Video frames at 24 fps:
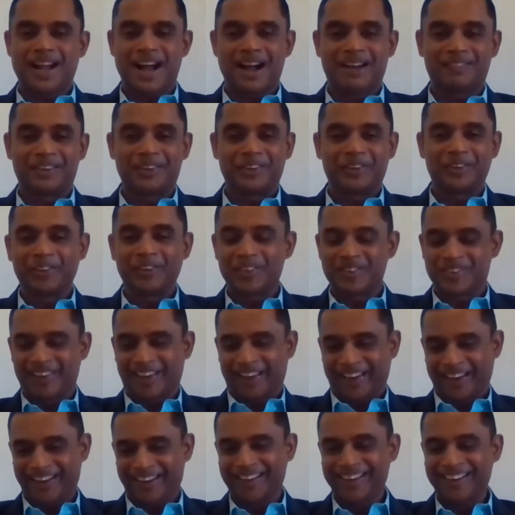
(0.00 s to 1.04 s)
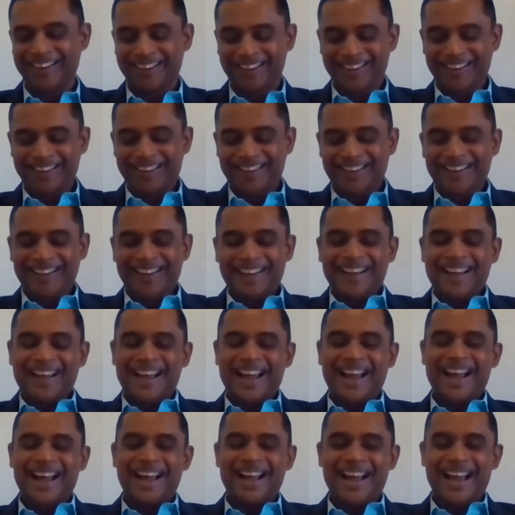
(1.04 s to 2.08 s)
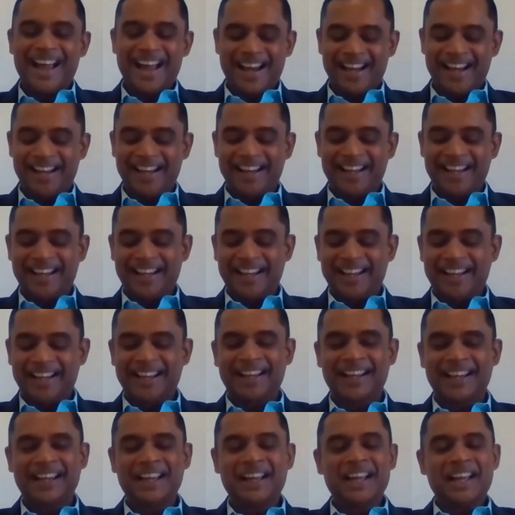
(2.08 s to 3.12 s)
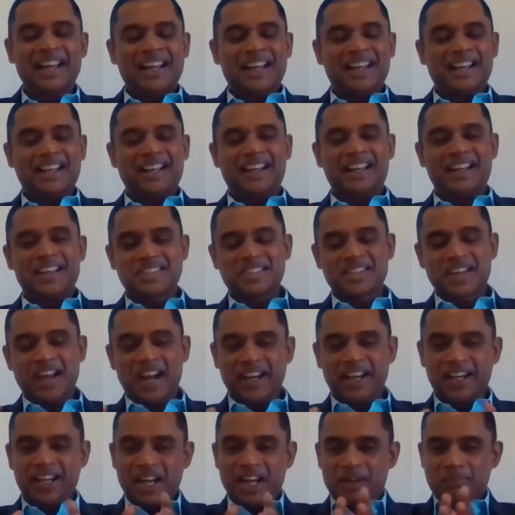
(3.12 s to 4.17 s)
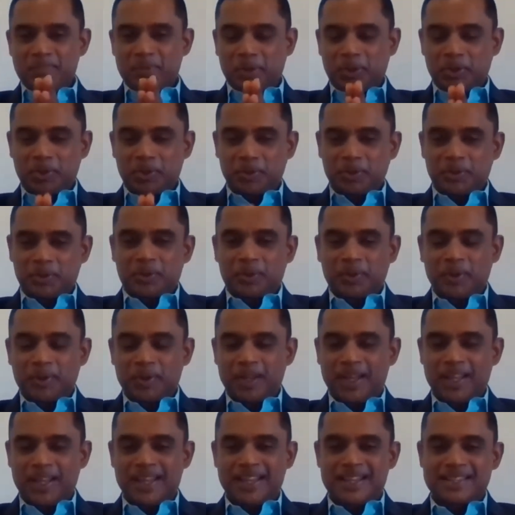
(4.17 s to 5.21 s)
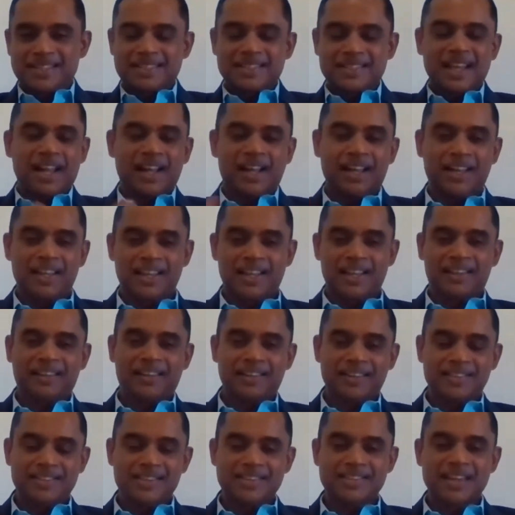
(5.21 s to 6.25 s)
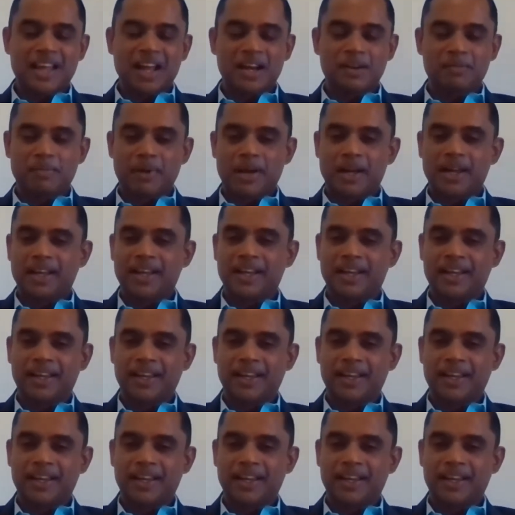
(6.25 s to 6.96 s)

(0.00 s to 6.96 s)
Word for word: Harvard University. Yep. And uh, uh, study number two is uh, this is done by